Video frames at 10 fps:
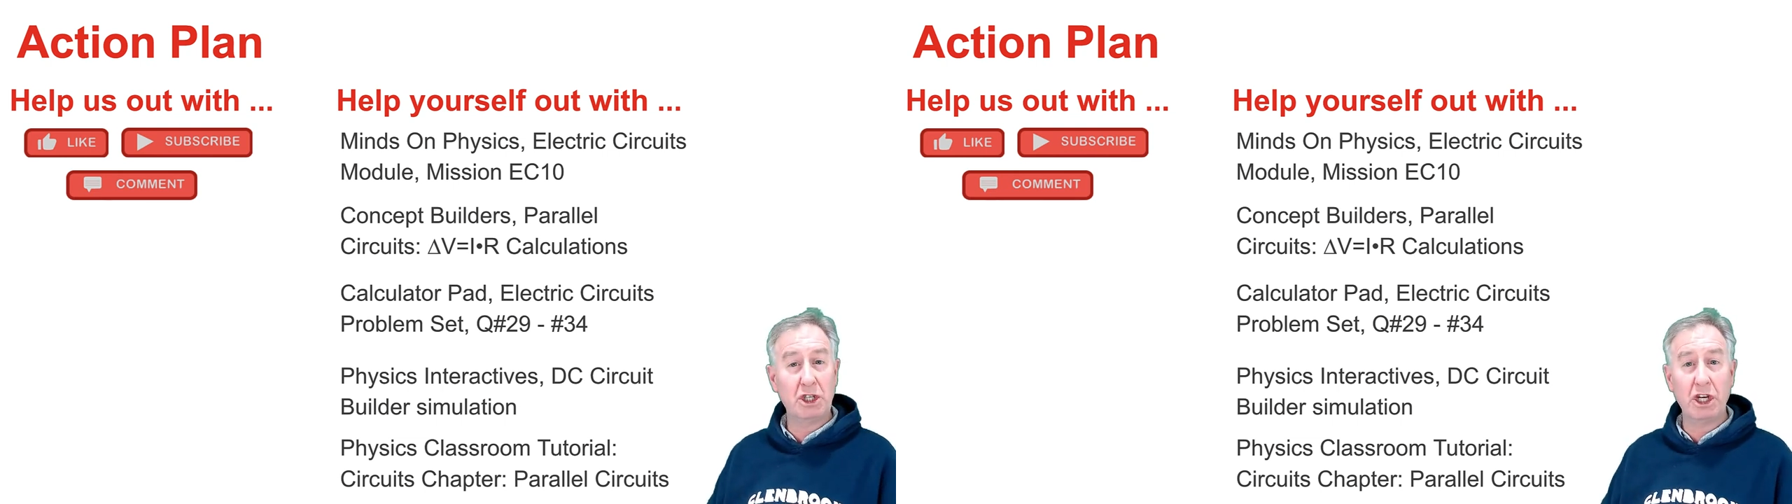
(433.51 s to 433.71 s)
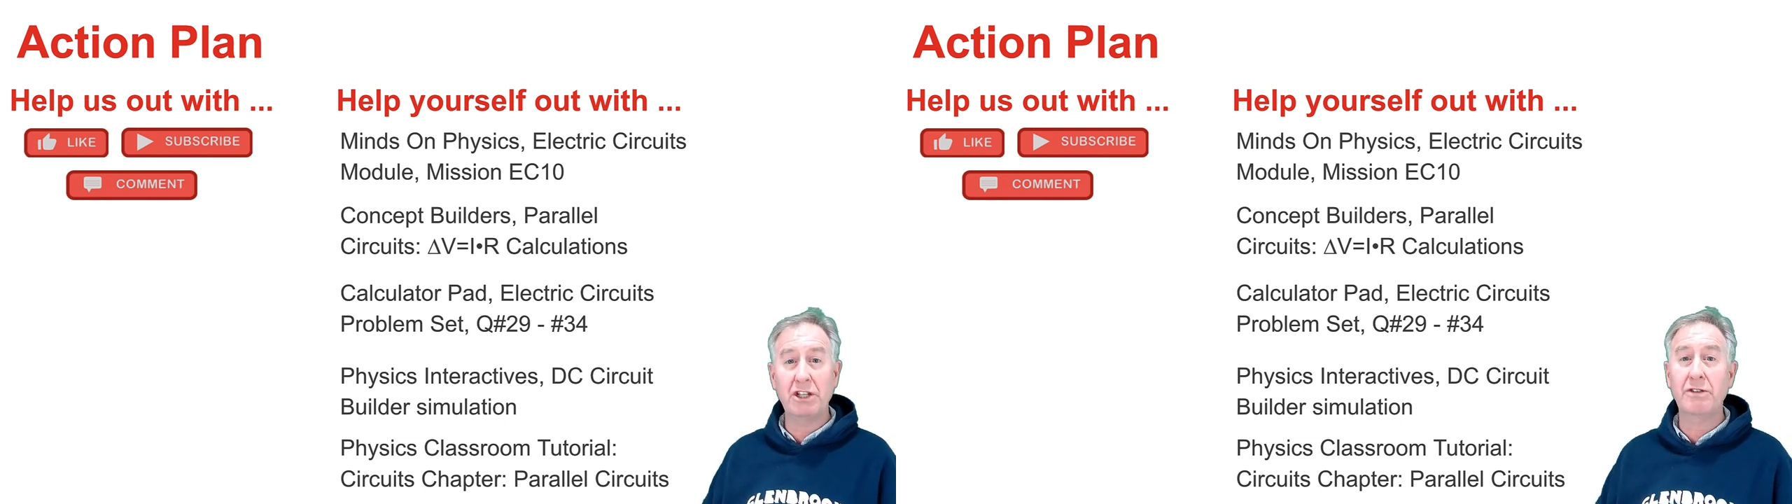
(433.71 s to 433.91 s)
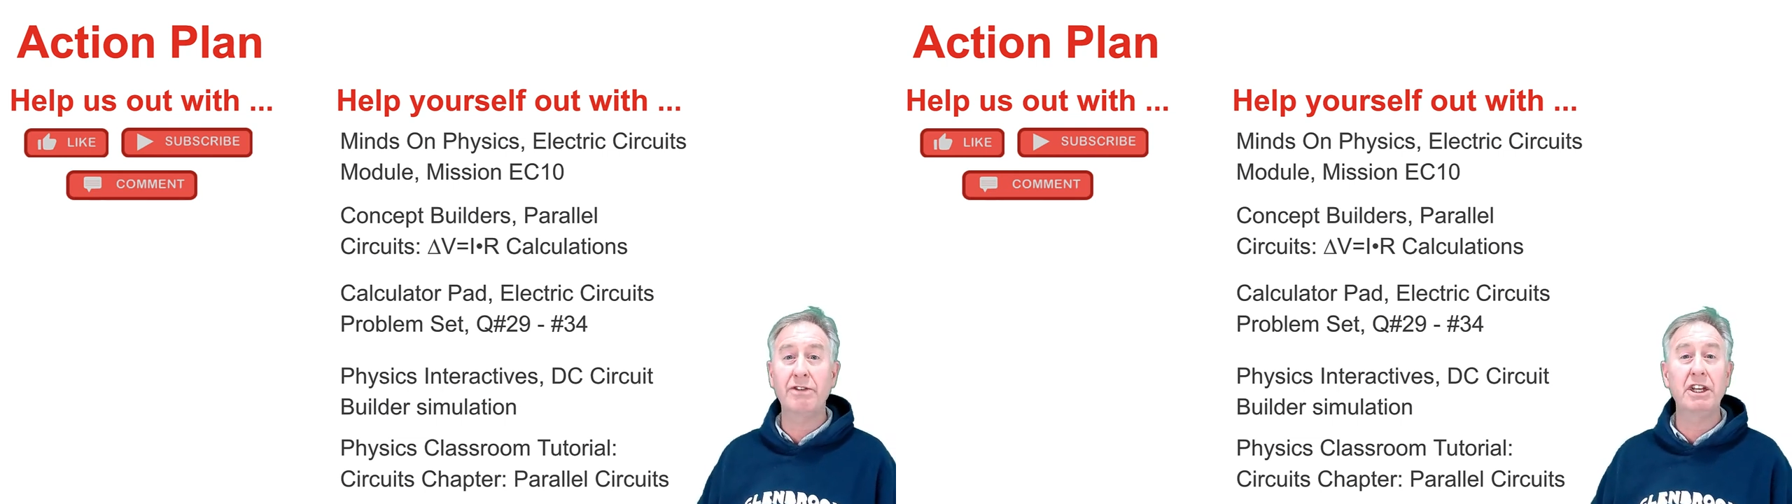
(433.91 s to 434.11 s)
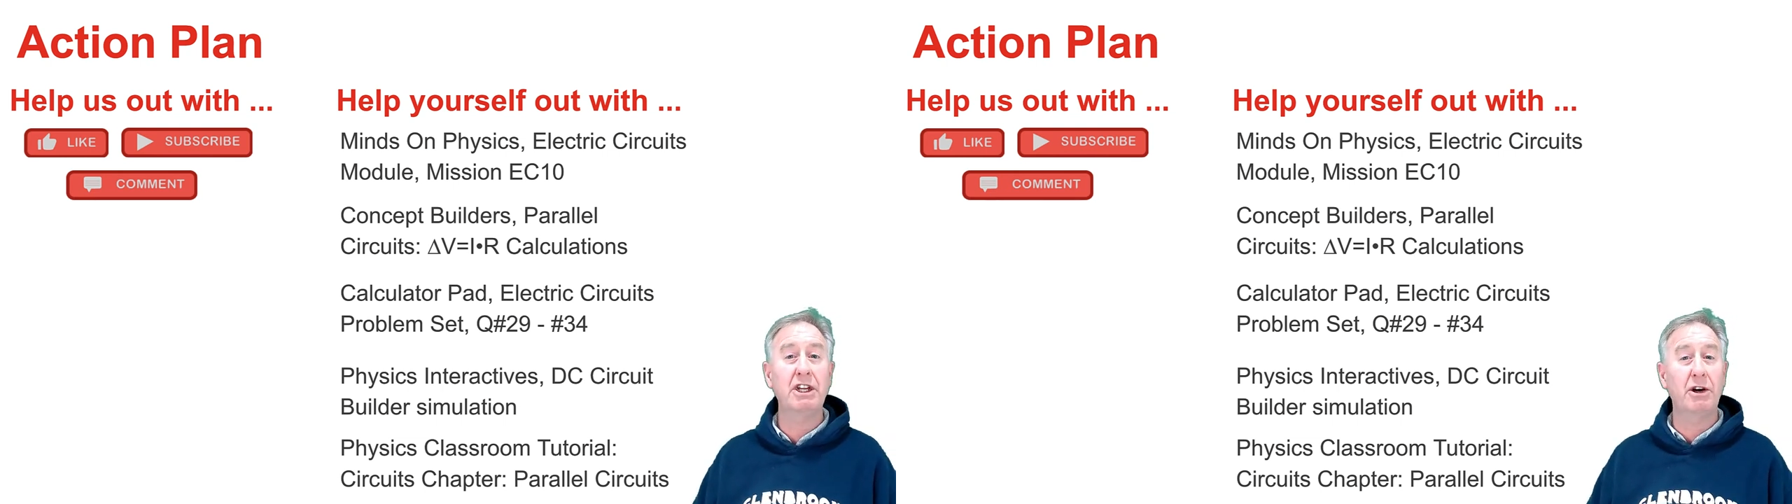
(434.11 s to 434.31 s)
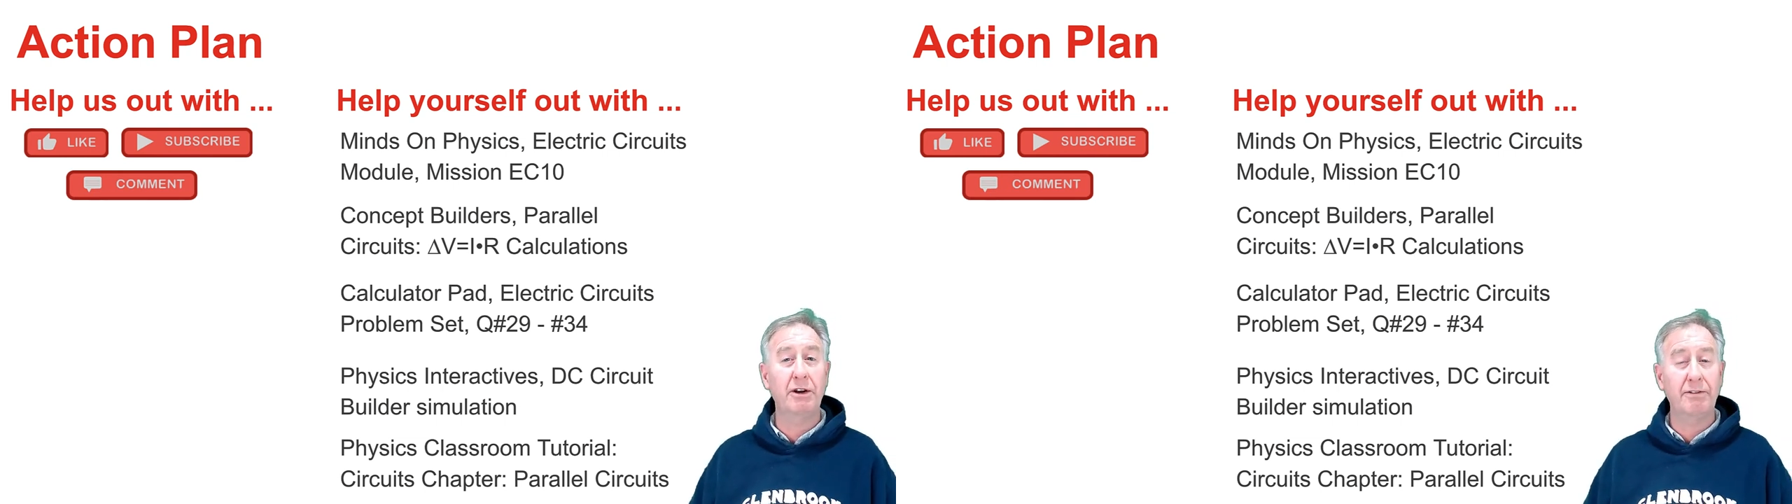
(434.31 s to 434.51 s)
to change a
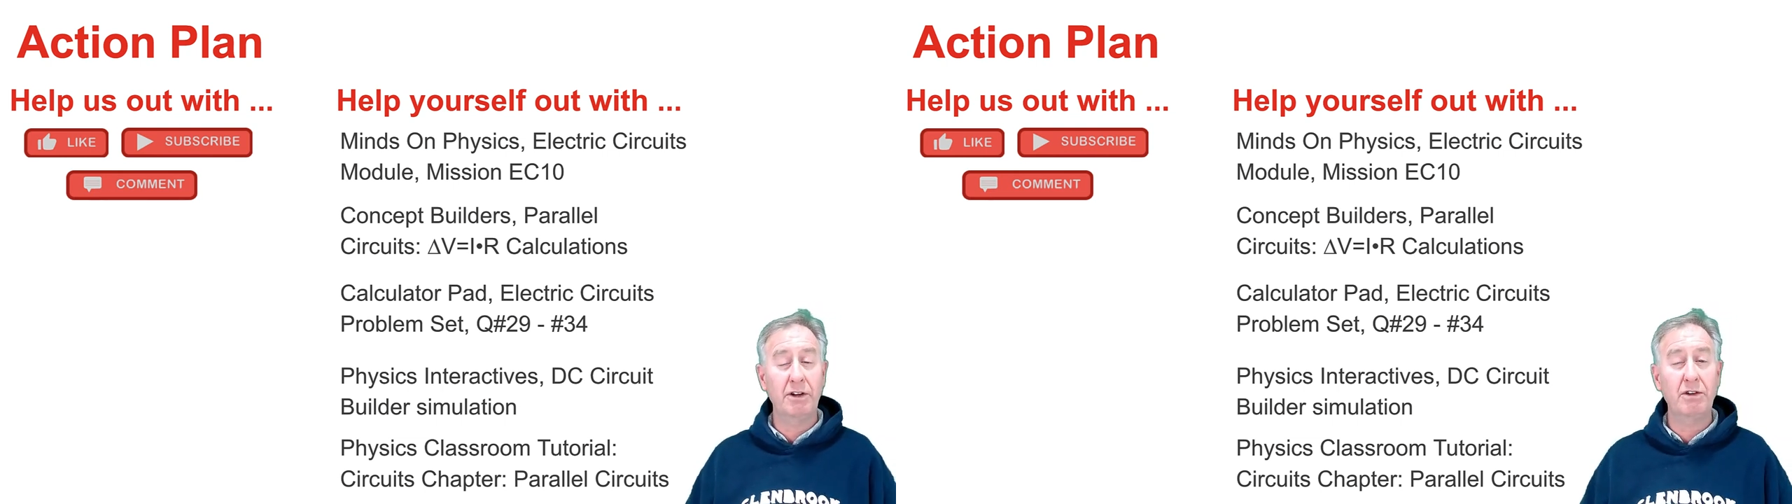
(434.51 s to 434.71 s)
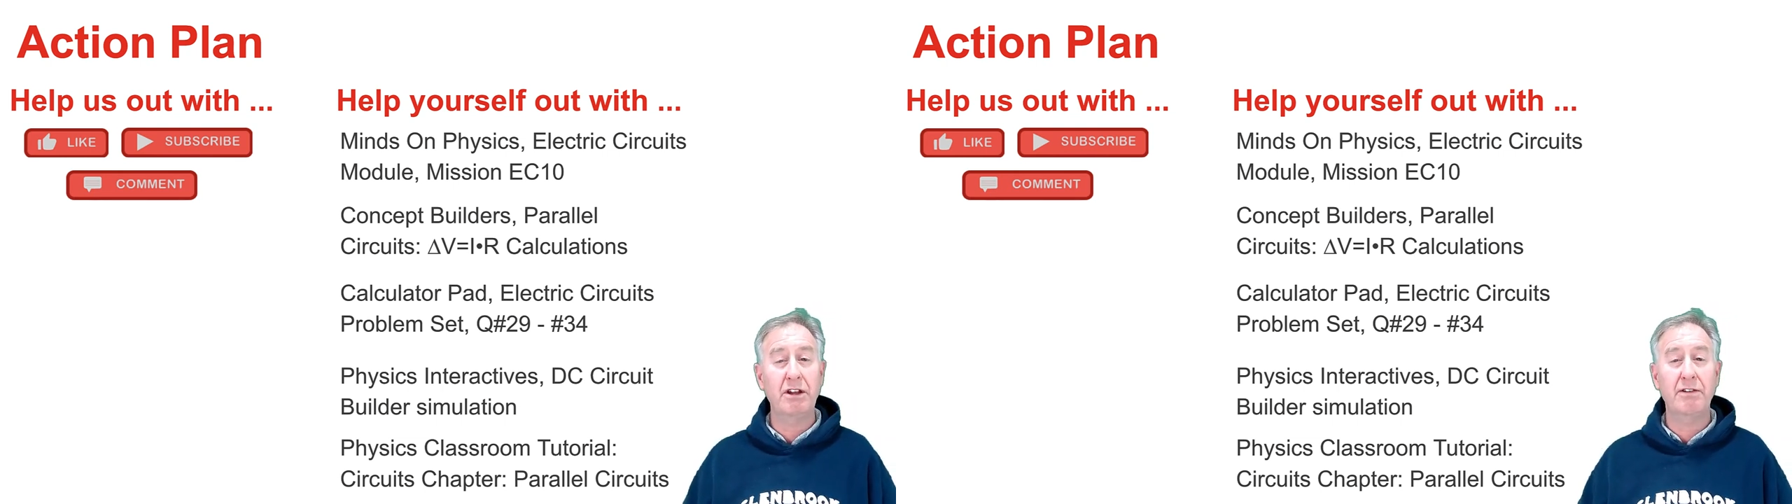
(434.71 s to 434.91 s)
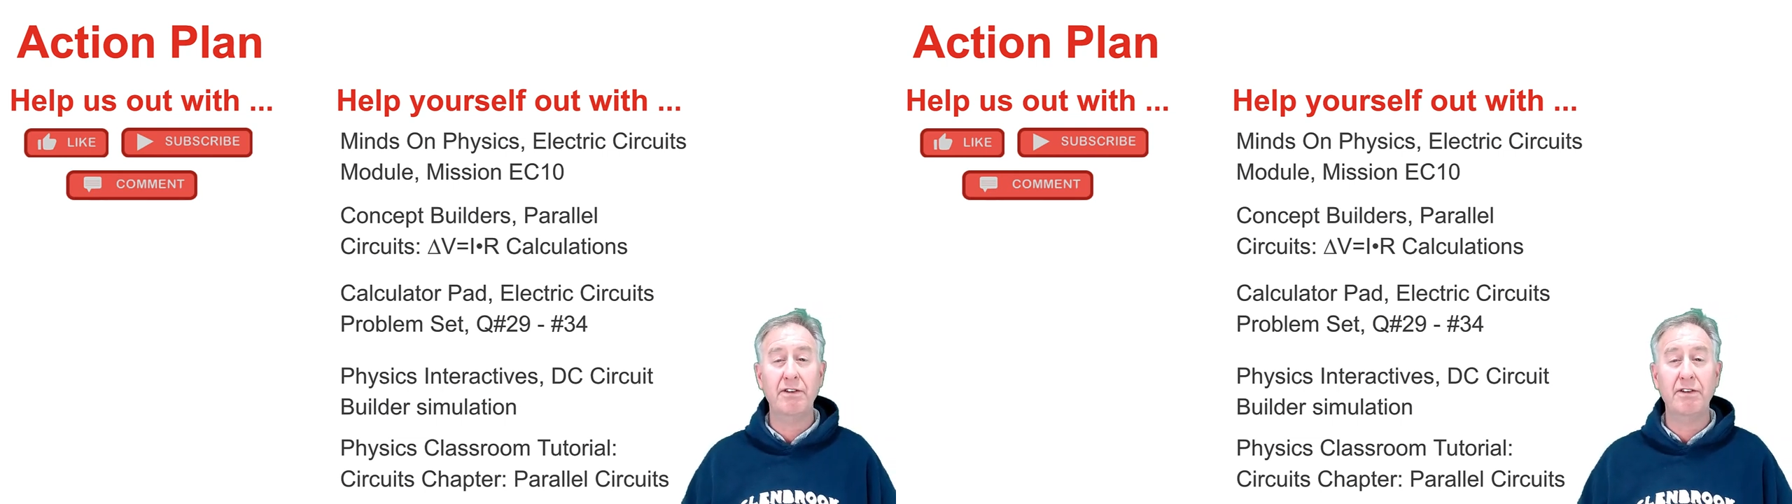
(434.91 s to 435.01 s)
video and view the